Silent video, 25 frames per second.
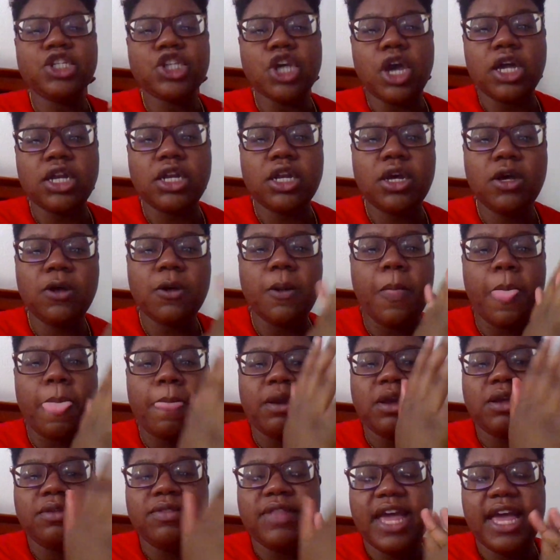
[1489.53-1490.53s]
y'all know
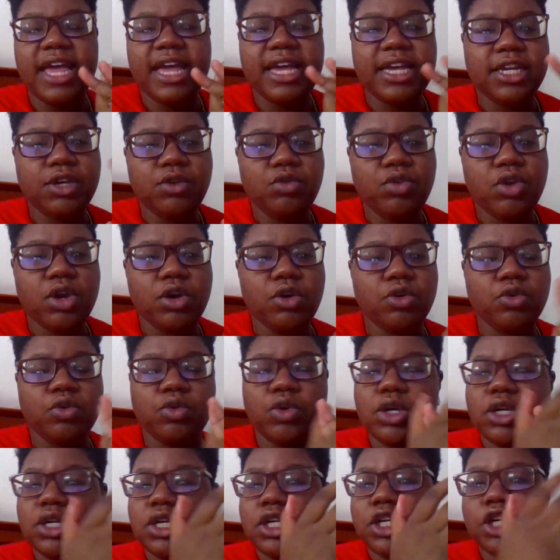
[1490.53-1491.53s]
that, you know,
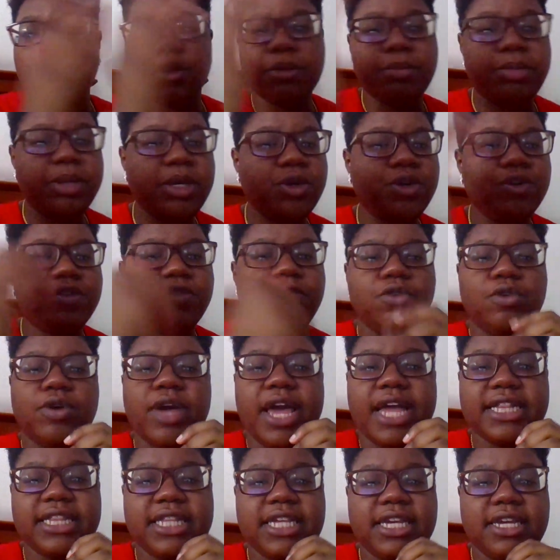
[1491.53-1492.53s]
you're beautiful
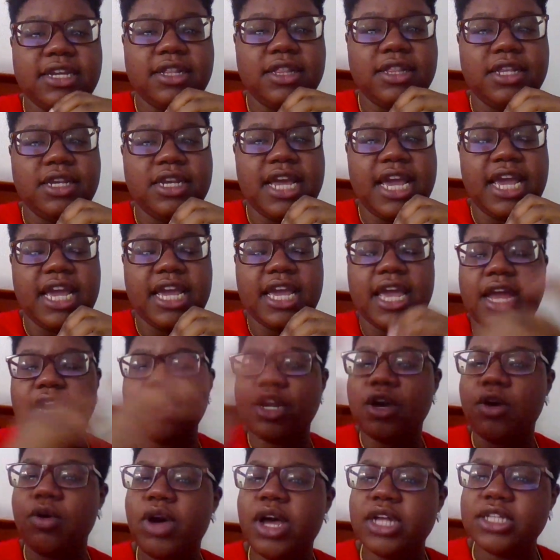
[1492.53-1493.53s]
at the end of the day. I
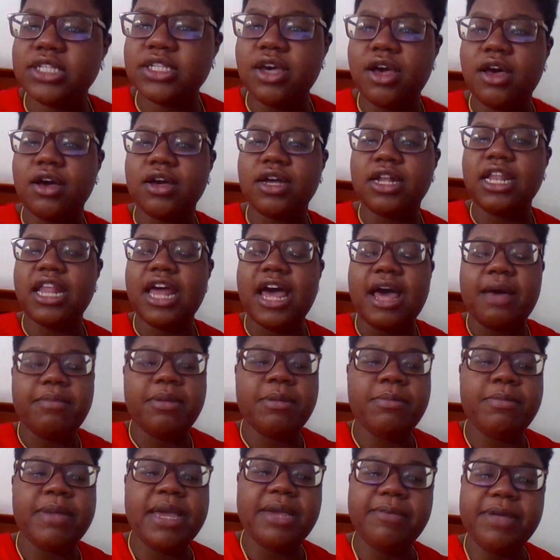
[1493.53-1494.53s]
know I talk a lot,
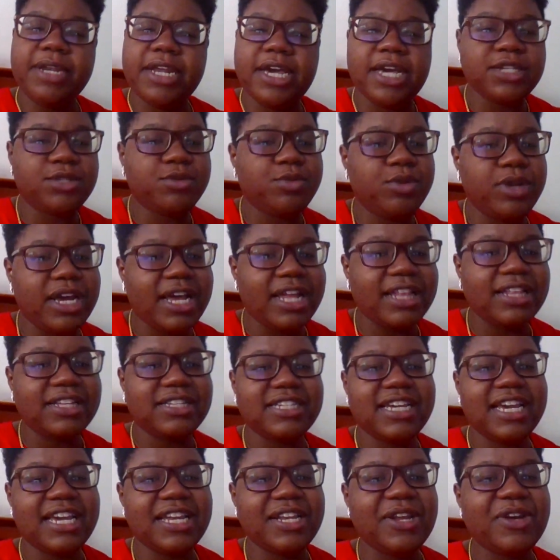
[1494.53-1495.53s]
but baby, that's what
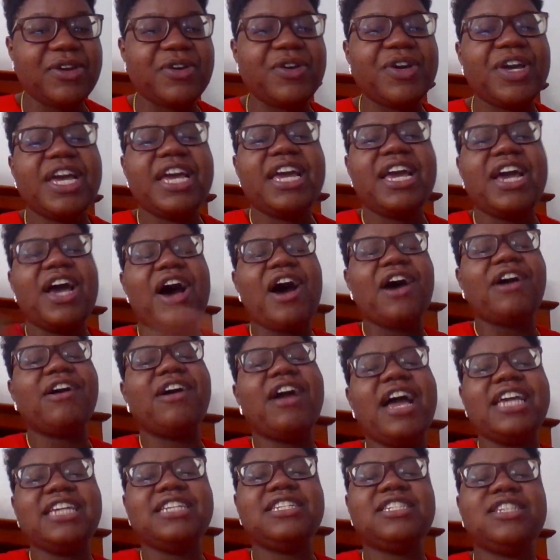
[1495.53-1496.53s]
Alizé do. All
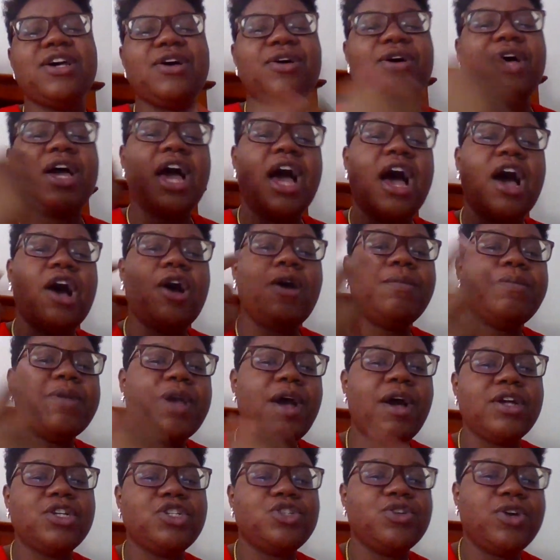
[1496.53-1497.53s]
right, so I hope
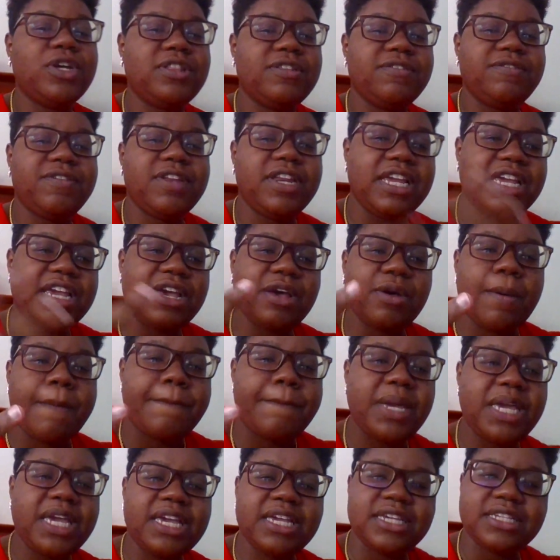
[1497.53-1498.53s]
y'all enjoyed the video.
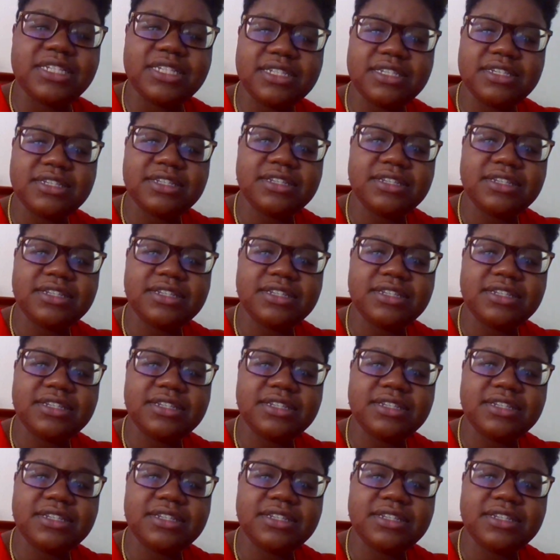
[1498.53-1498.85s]
Peace.